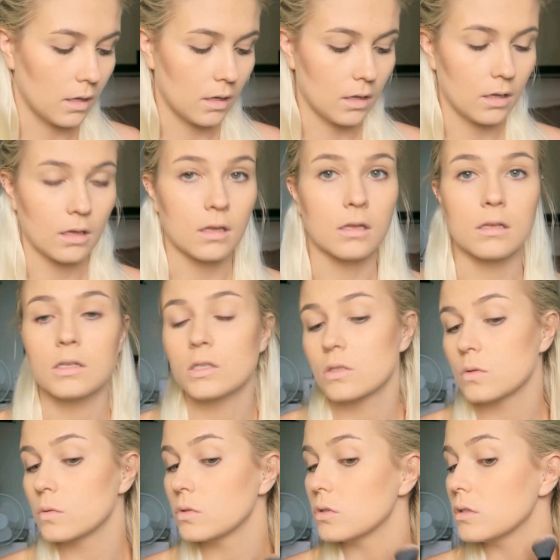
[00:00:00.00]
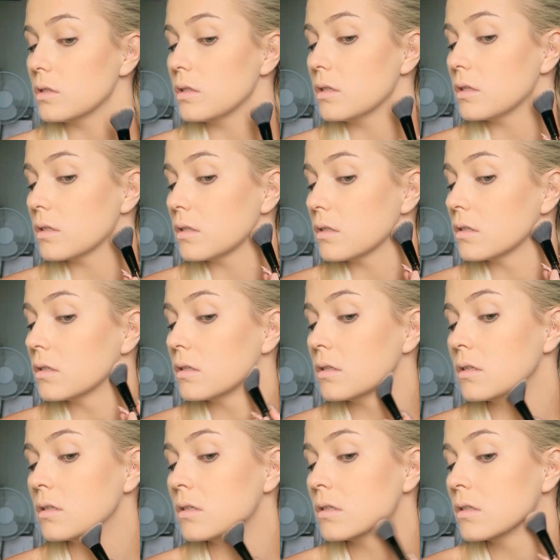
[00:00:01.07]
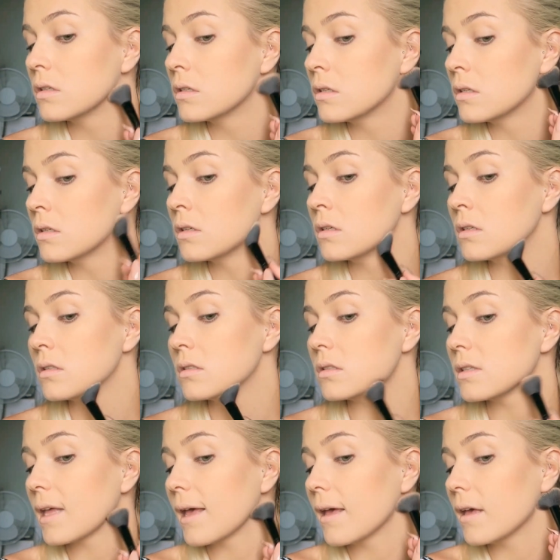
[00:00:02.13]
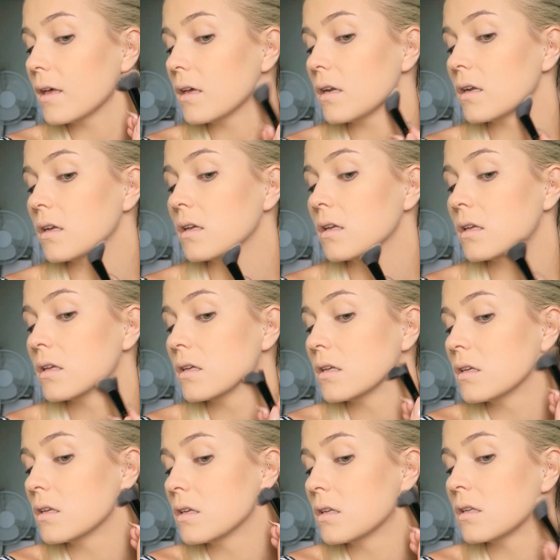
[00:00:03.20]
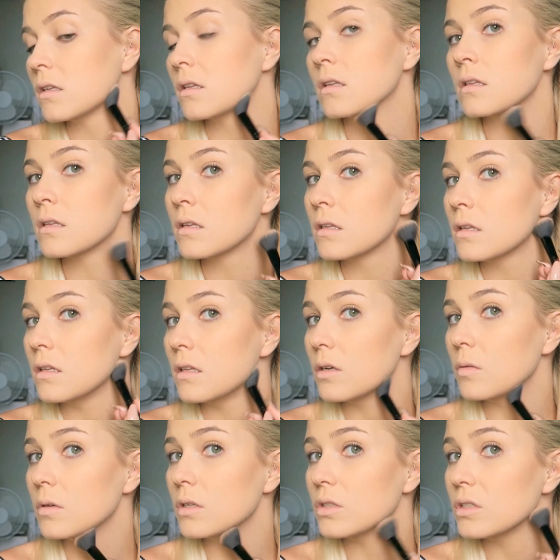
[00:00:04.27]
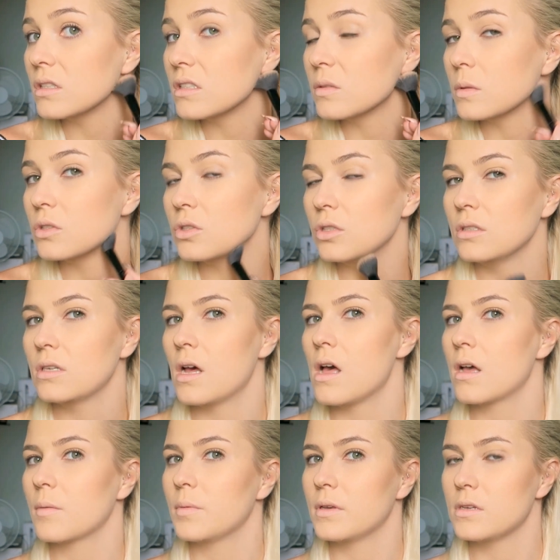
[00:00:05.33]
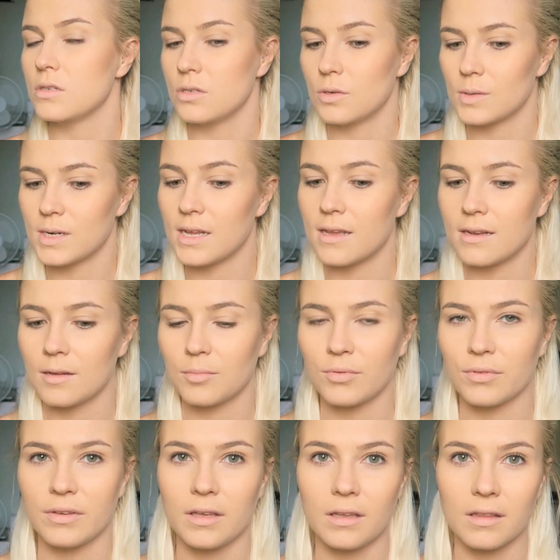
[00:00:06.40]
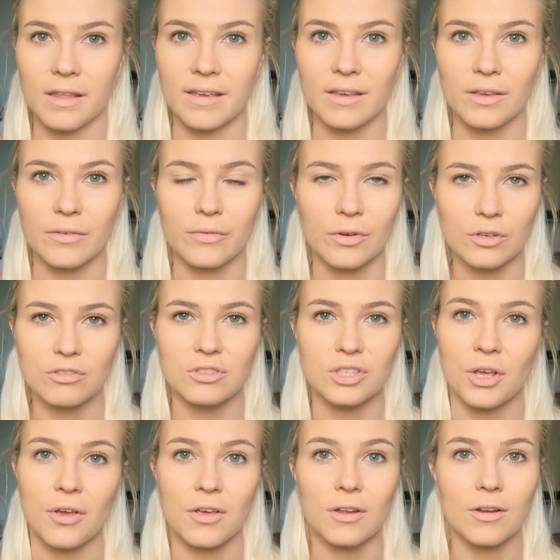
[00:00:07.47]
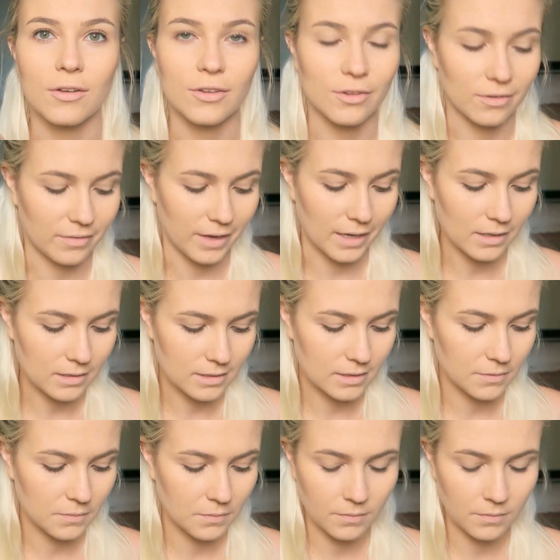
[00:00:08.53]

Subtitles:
And we'll do the other side. You don't want to do this one too dark because you don't want to end up looking like you've got dirt on your face.